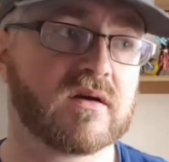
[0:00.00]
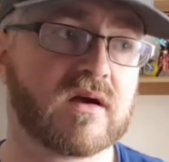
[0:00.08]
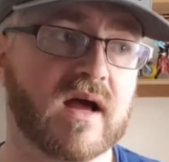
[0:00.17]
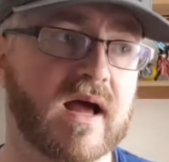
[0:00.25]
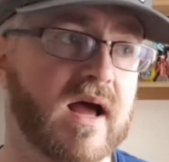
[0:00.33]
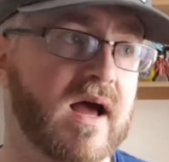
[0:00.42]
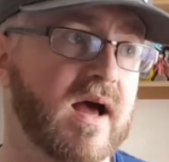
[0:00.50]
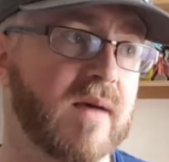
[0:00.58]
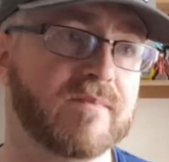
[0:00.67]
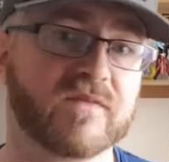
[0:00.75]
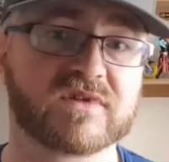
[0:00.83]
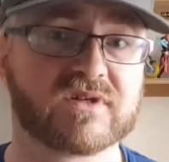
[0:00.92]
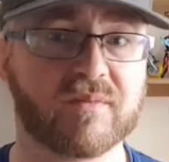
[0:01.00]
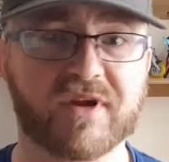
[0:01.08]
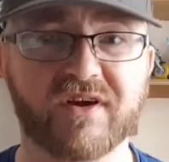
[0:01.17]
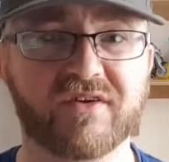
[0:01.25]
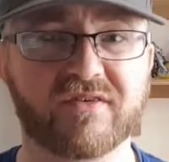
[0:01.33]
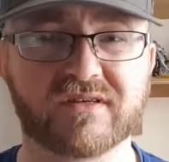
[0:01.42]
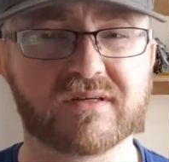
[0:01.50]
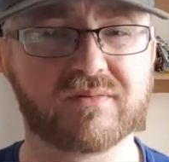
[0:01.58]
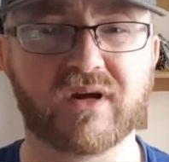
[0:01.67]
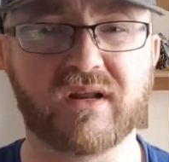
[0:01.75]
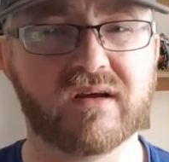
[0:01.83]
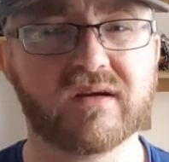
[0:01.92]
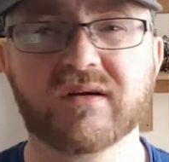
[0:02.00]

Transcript: and so many others as well.